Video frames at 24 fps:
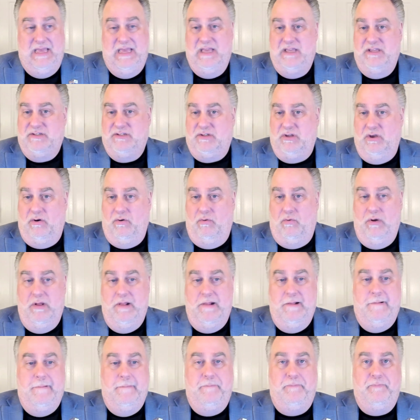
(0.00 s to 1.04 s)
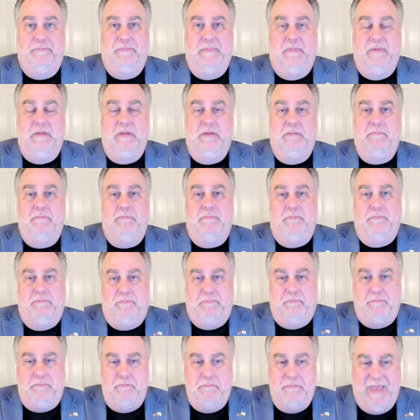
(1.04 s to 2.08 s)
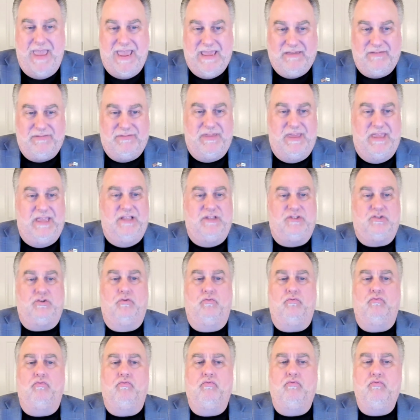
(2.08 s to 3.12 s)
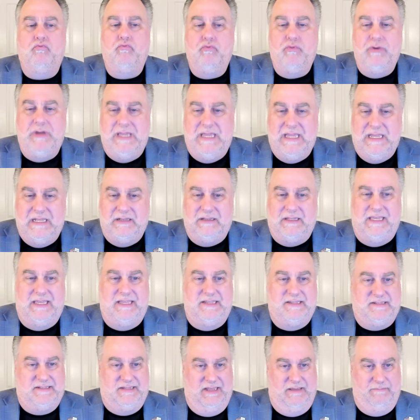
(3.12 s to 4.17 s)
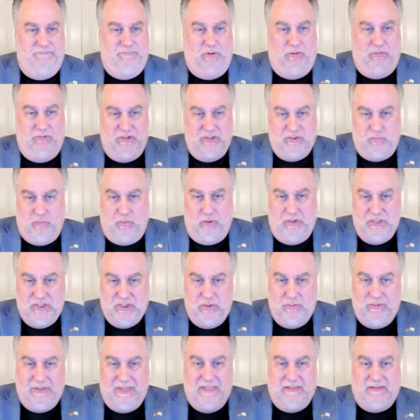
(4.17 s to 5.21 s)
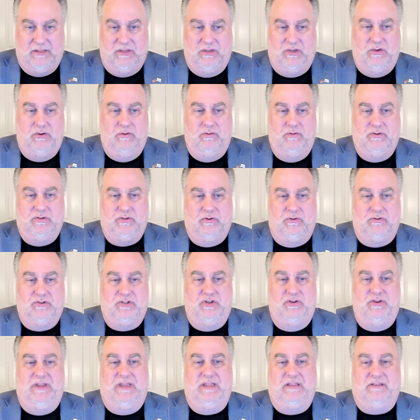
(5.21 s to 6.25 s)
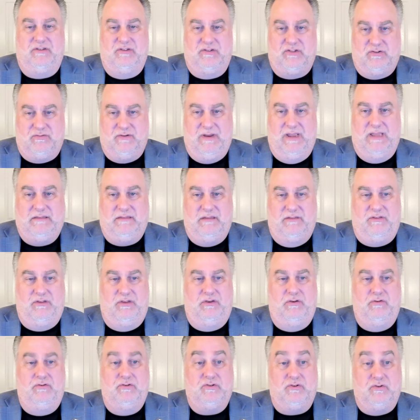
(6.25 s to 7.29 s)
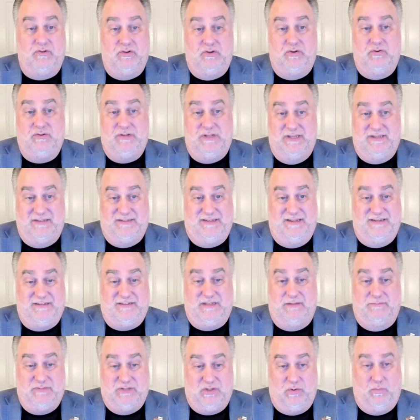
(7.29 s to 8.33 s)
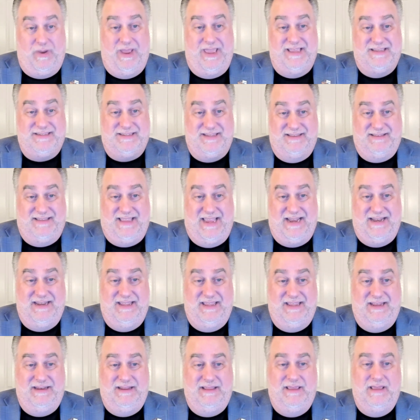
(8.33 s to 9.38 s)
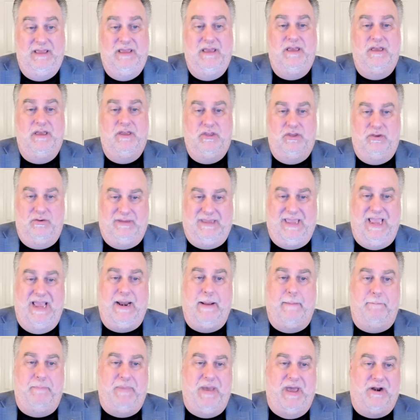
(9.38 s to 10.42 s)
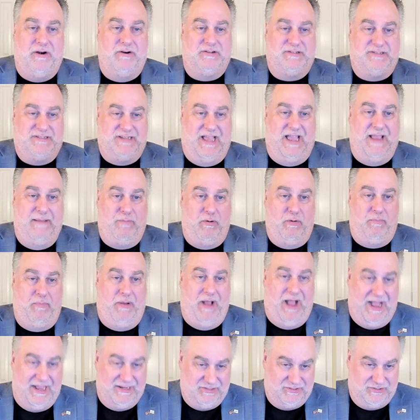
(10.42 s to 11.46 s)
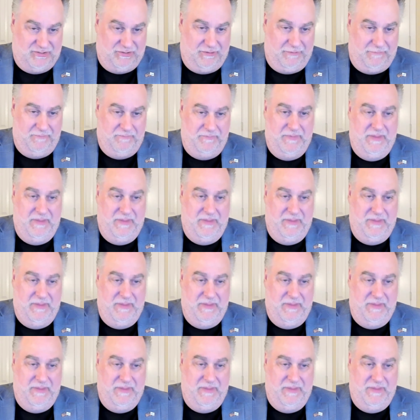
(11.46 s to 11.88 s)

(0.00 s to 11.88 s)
So make things really simple because once you get the users and you get the strength of the users using systems the way is intended, you get a better cyber posture.